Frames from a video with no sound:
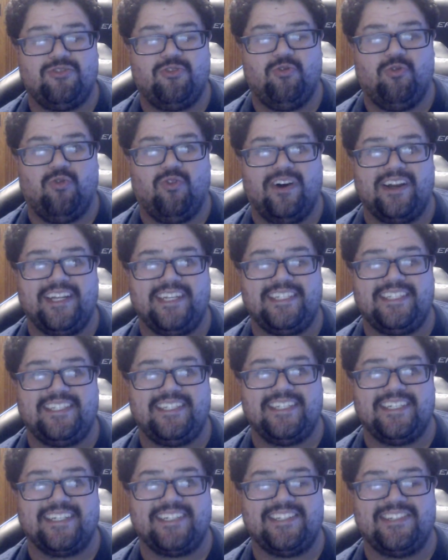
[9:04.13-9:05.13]

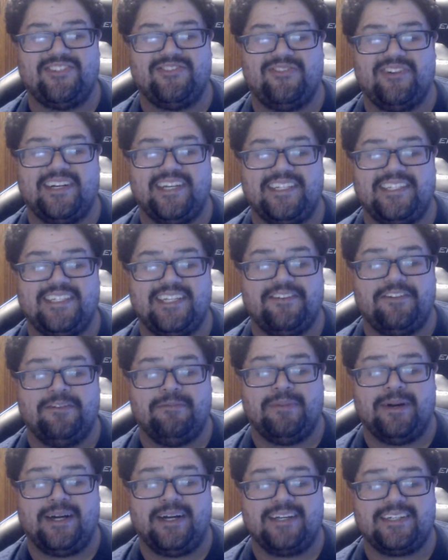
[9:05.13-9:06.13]
26, 27
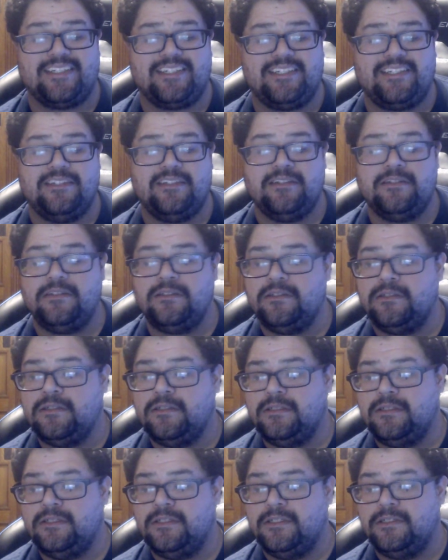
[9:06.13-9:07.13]
bucks,
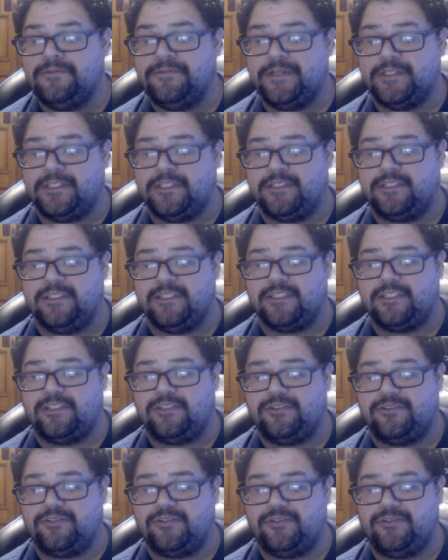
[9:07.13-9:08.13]
which is an
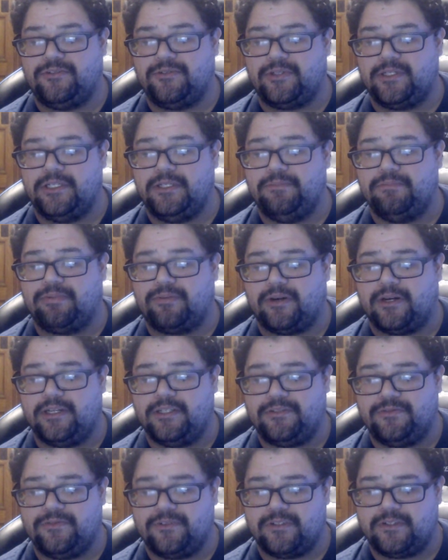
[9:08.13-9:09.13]
extreme
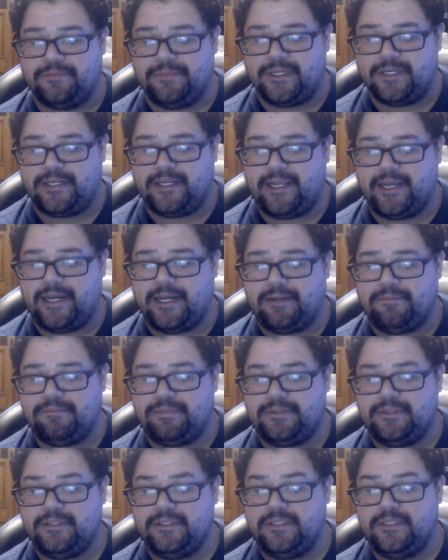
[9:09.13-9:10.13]
price for a mid cap.
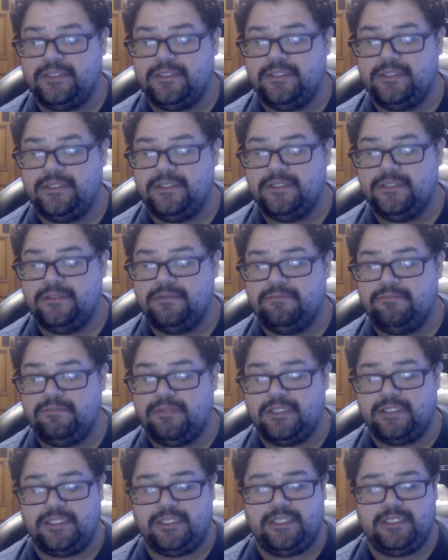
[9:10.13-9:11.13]

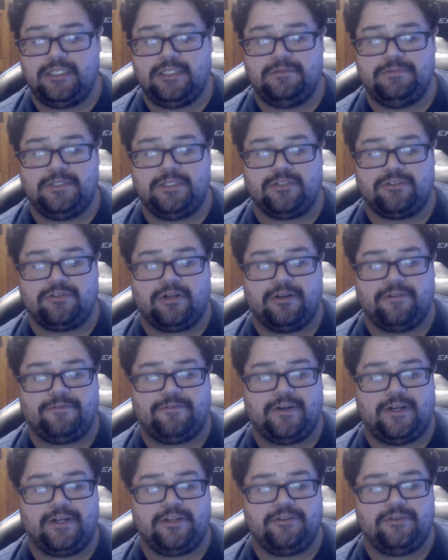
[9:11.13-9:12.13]
But when you're trying to
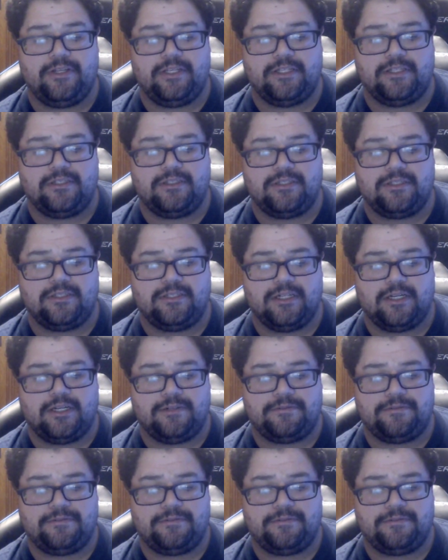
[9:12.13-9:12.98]
find unique stuff